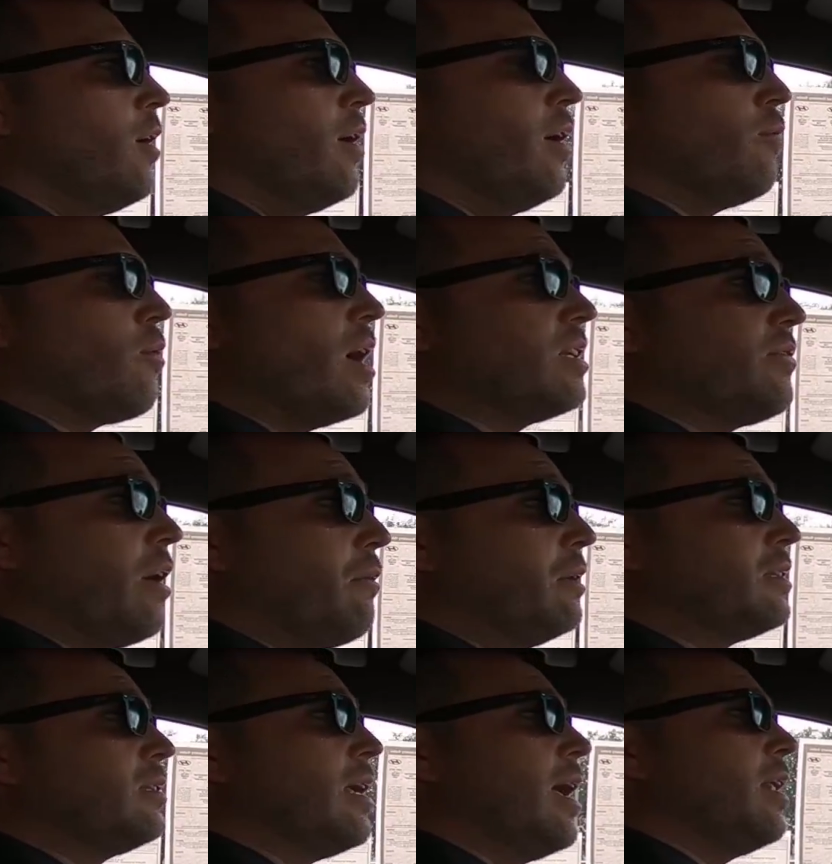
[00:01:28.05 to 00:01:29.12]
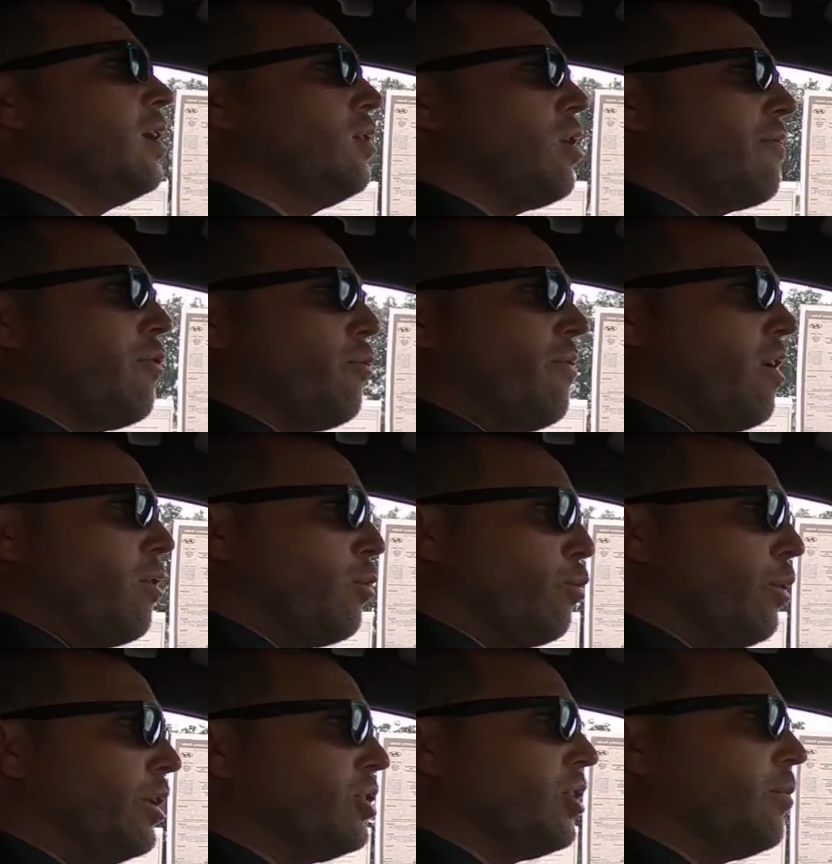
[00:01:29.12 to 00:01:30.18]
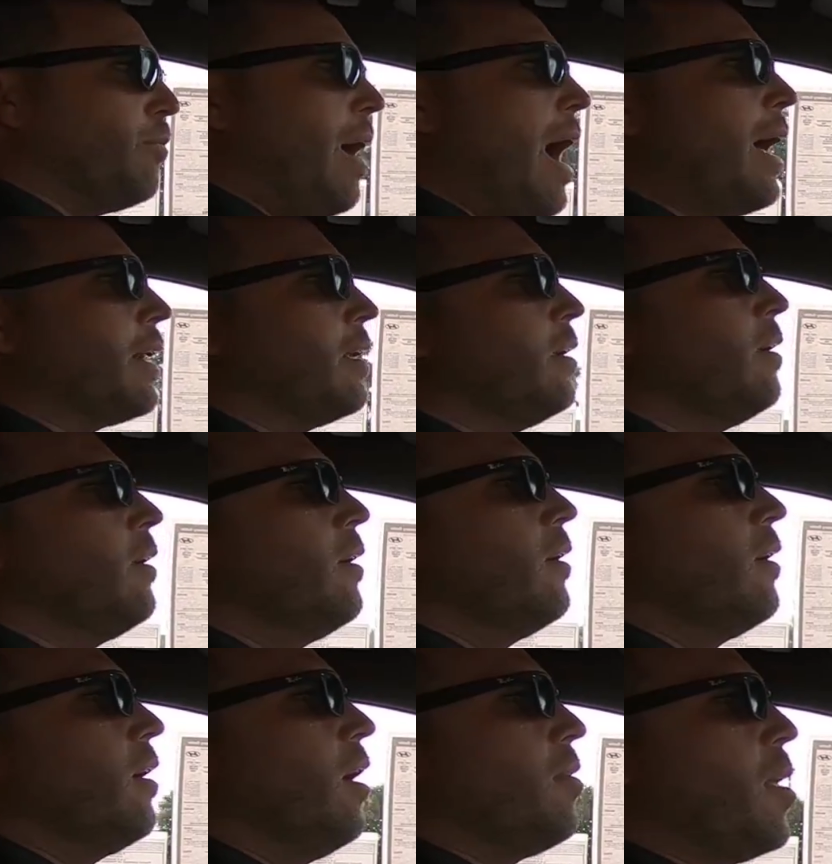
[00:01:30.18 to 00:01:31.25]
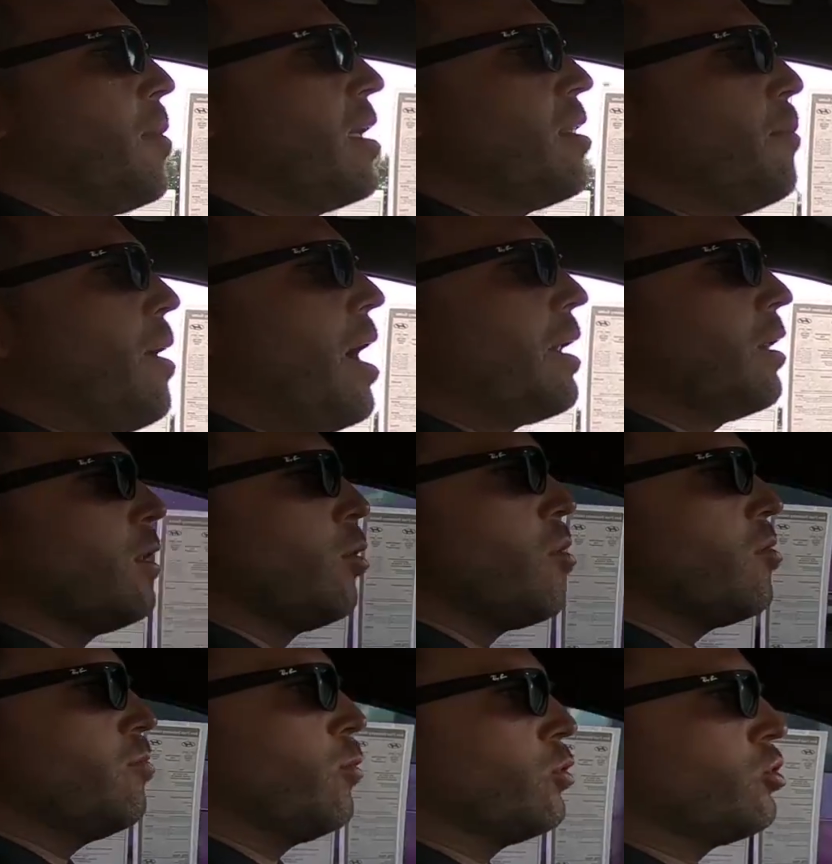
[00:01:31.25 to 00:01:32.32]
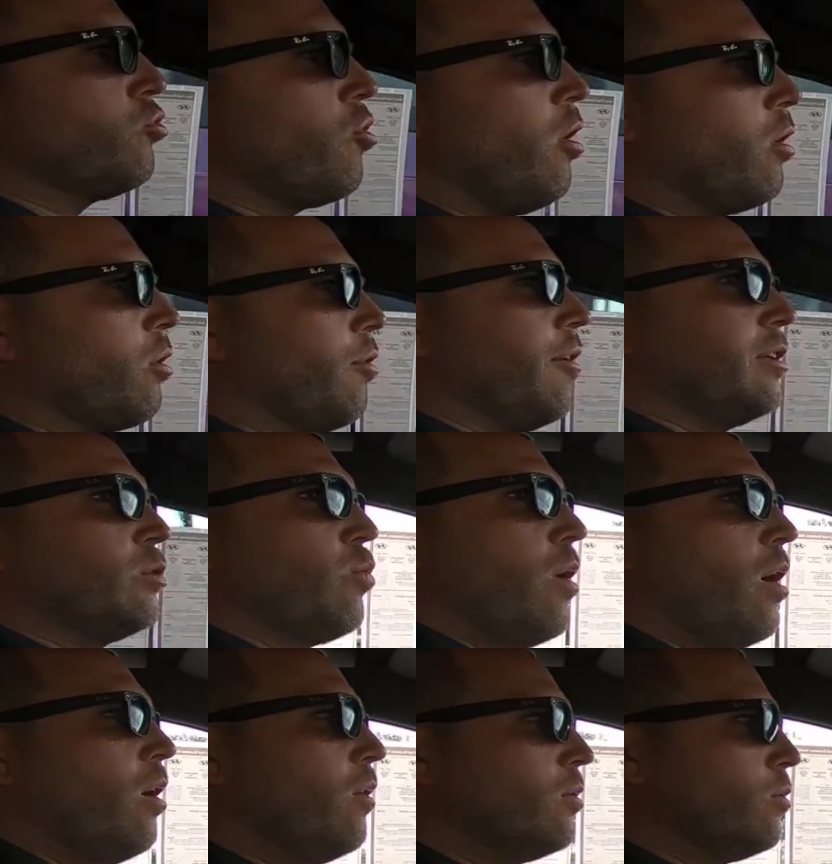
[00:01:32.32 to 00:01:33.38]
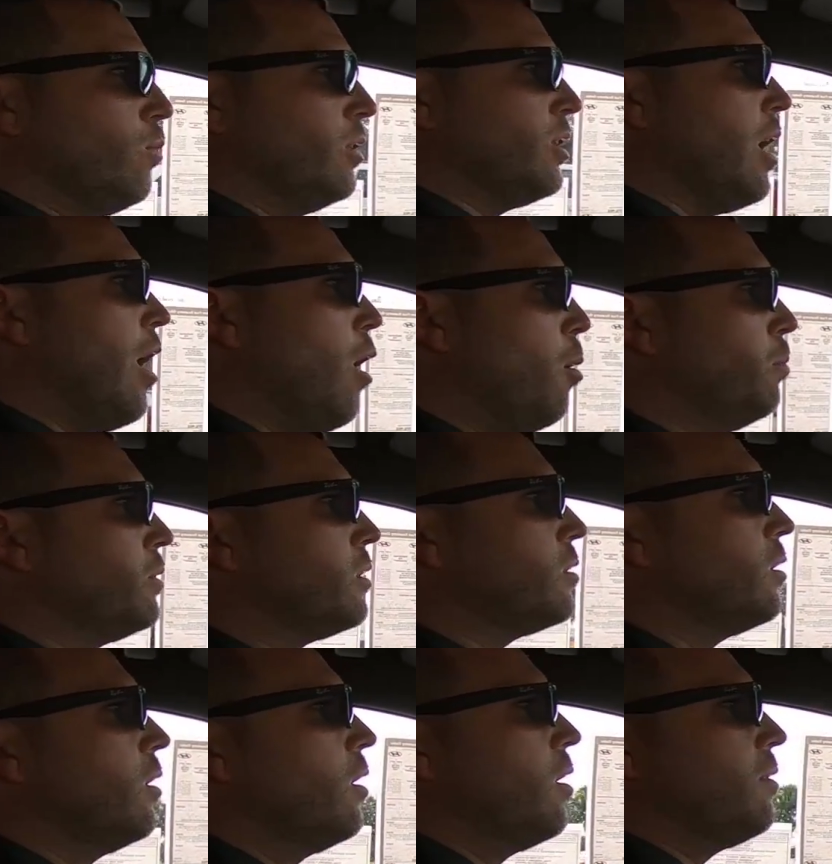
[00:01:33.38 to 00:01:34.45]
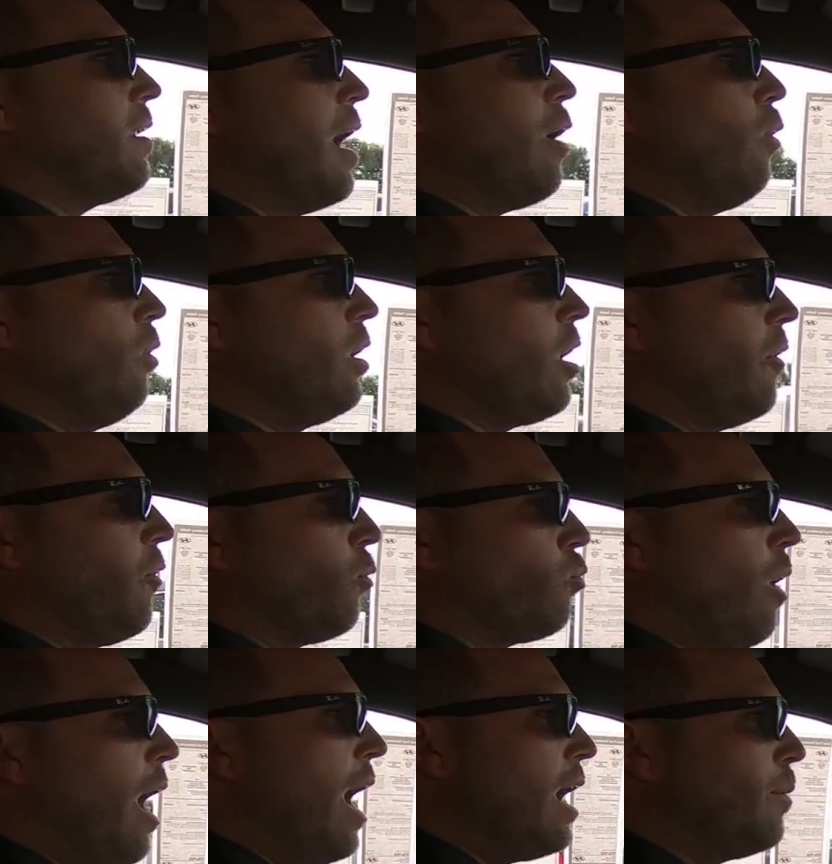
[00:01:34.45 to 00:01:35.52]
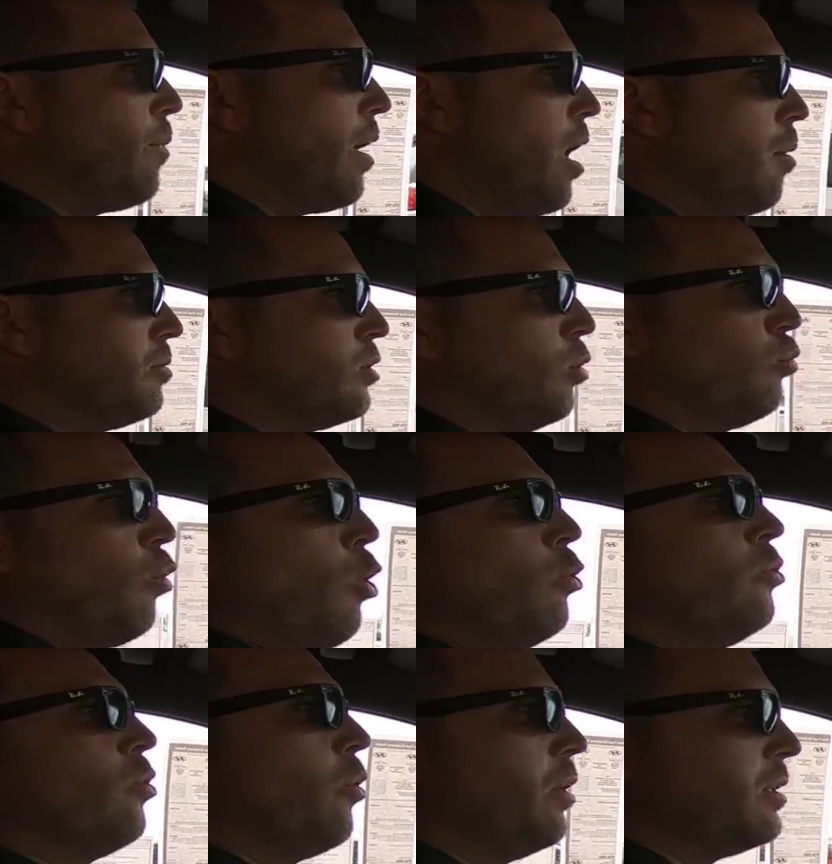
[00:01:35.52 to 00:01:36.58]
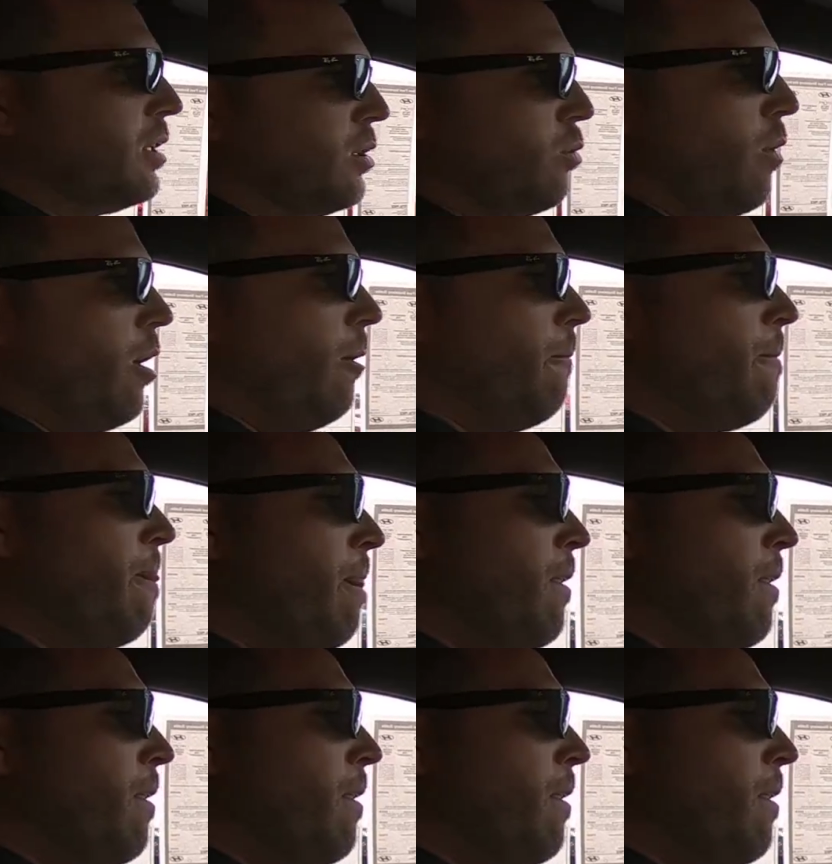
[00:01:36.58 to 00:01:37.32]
It rides very steady. You have a very rigid body. They made the body a little bit more stronger as well, which helps not only on the ride, but helps the road noise as well.